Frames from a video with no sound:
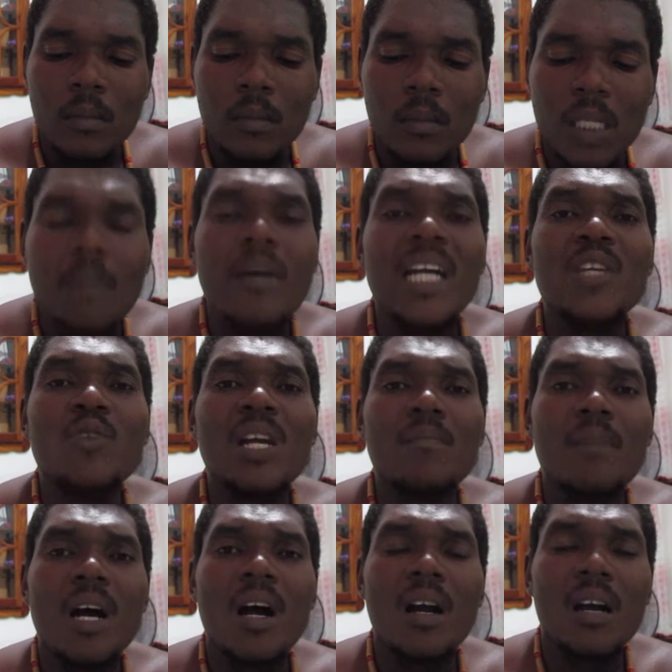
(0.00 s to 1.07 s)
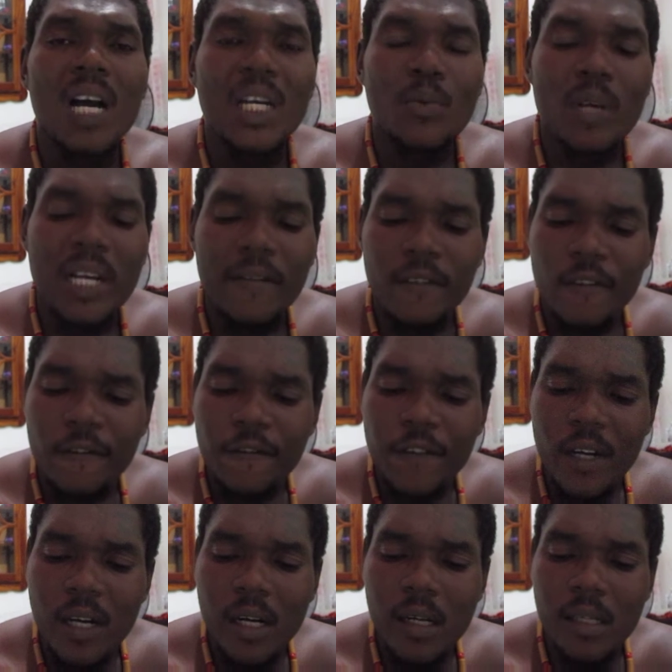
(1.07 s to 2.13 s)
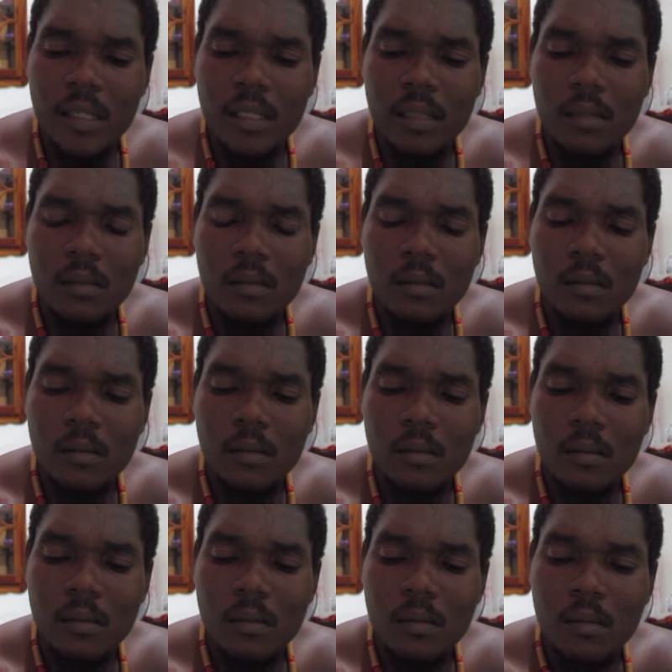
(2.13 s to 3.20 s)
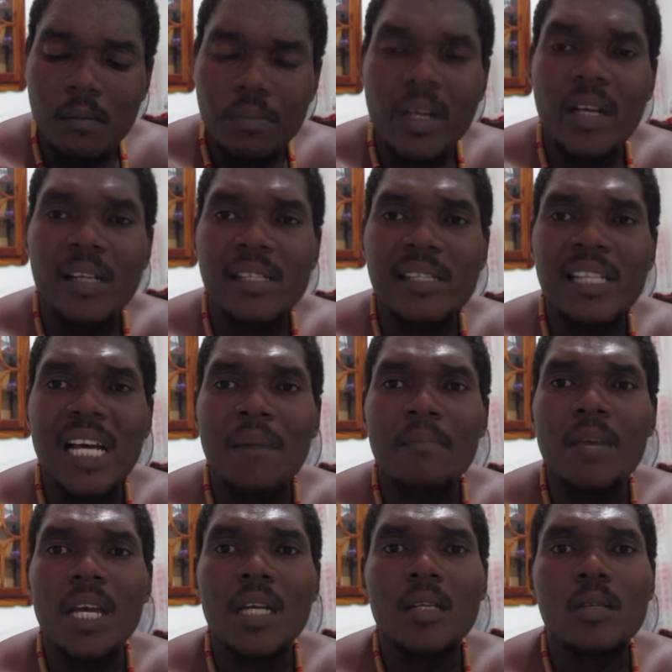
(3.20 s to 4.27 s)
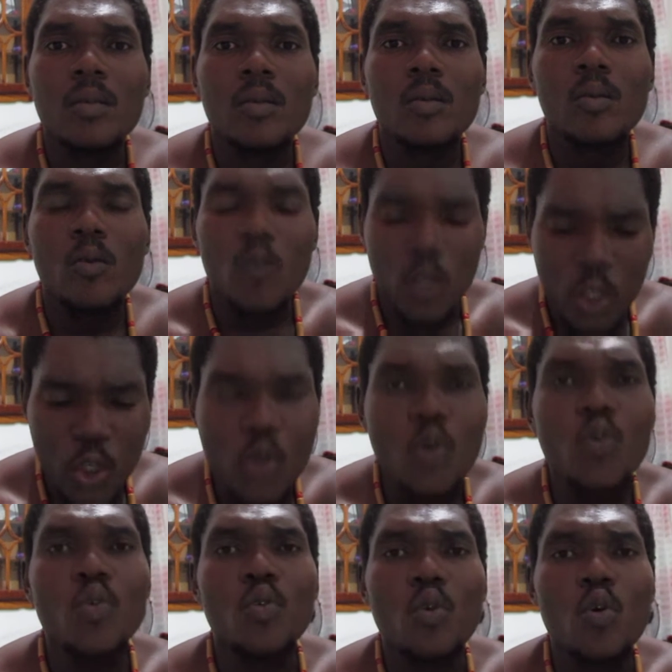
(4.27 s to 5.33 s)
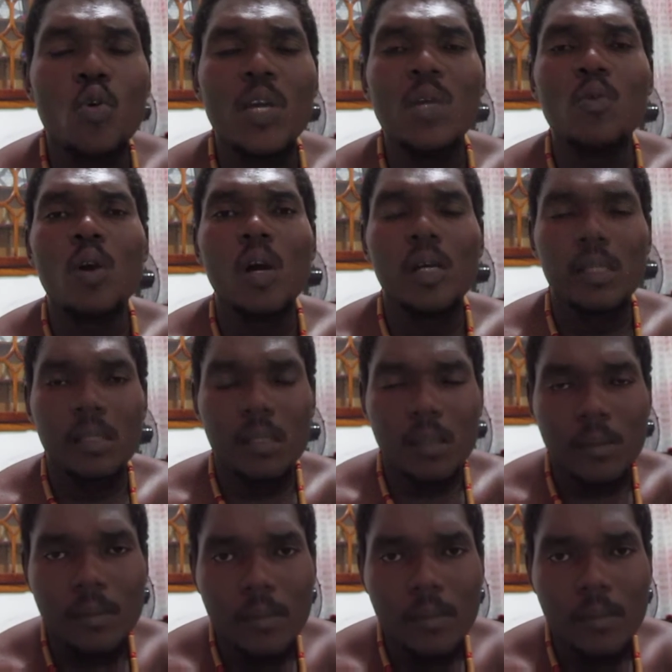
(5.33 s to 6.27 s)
Emmanuel Morgan, one of the first person I met who knew who he was.